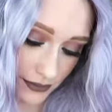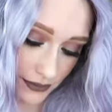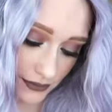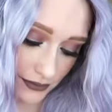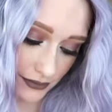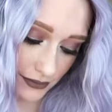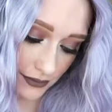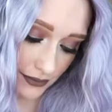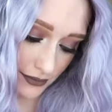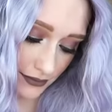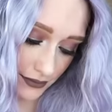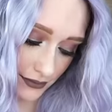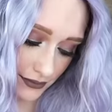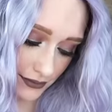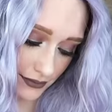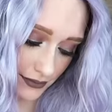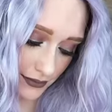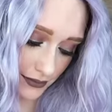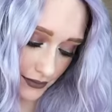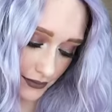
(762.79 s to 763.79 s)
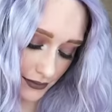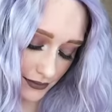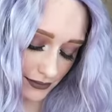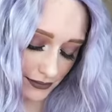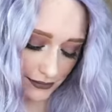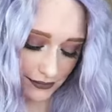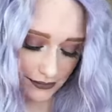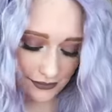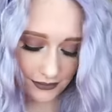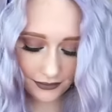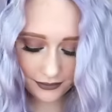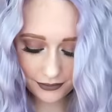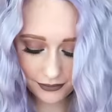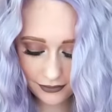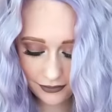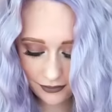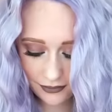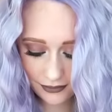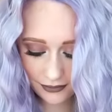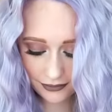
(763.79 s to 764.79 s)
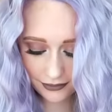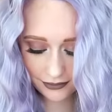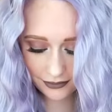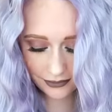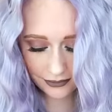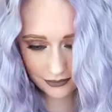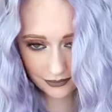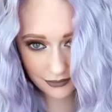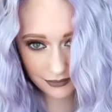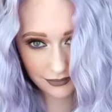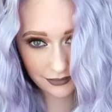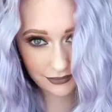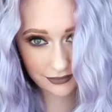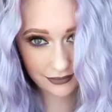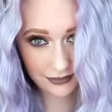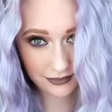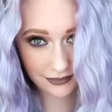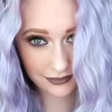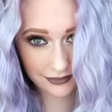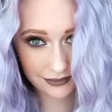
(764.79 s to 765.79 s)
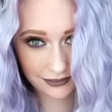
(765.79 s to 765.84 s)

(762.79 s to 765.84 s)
this frosted look. And which one do you like more, the first